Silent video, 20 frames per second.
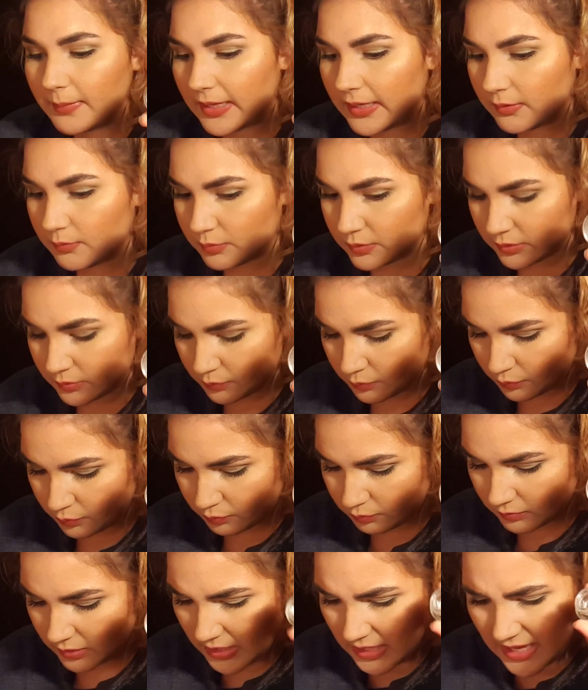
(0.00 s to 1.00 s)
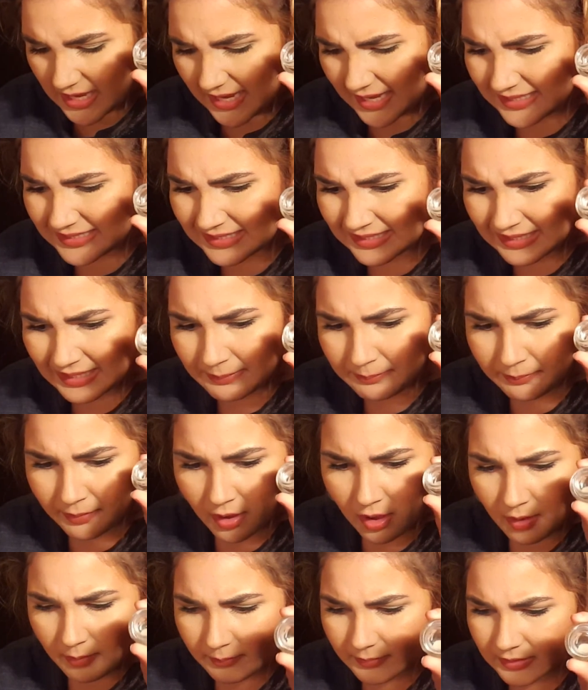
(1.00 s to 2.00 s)
It's a lip
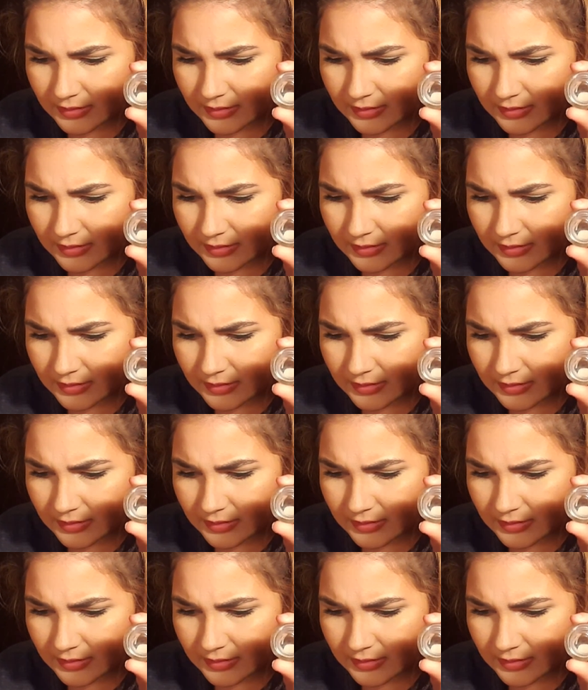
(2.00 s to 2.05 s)
balm.